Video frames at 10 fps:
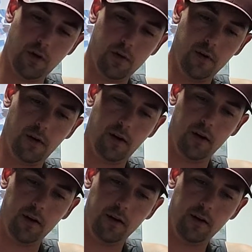going
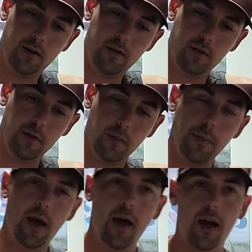on with the
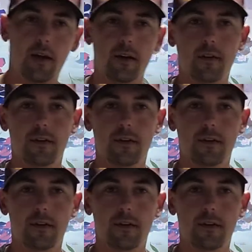back.